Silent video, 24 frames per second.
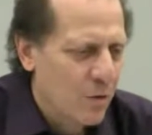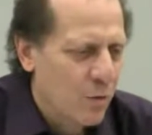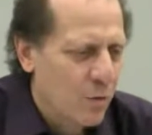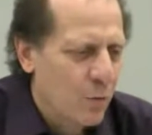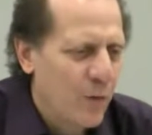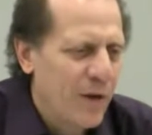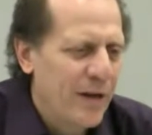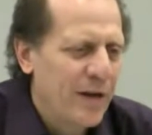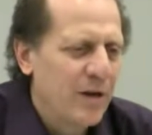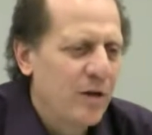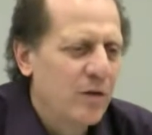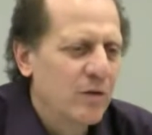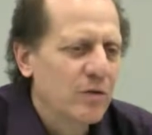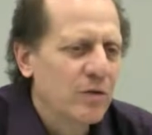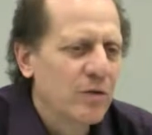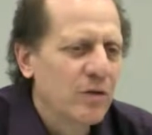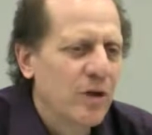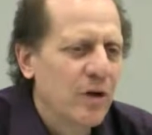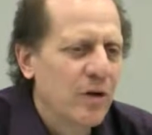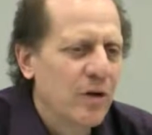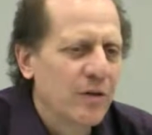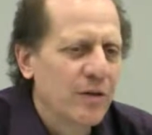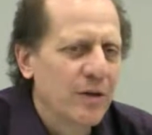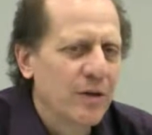We don't
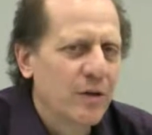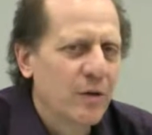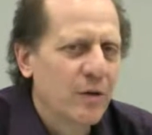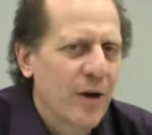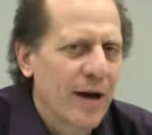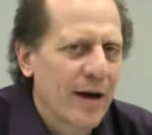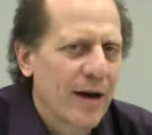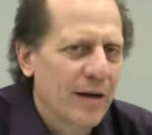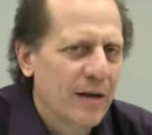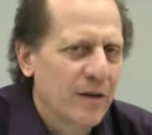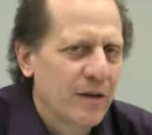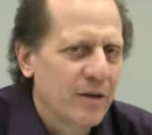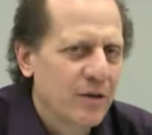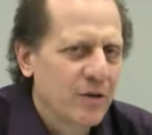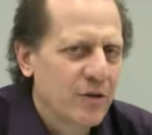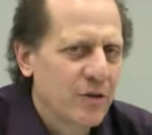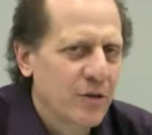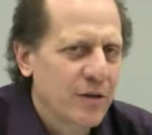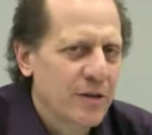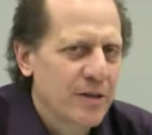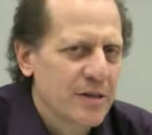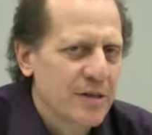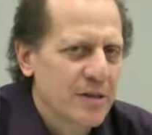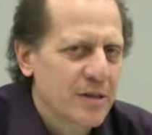know that cracking your
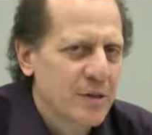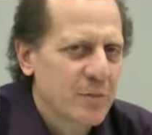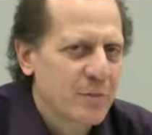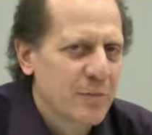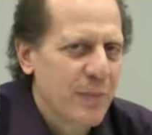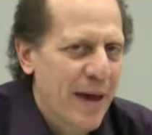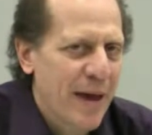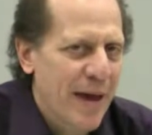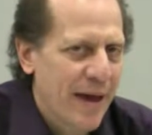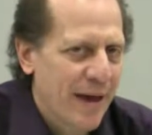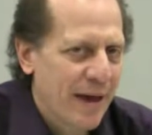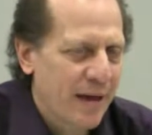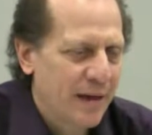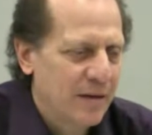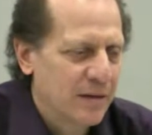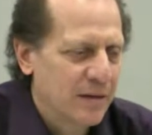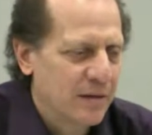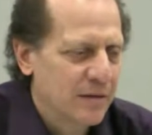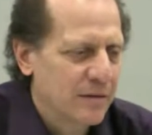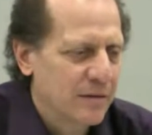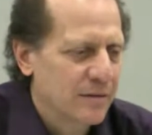joints is bad.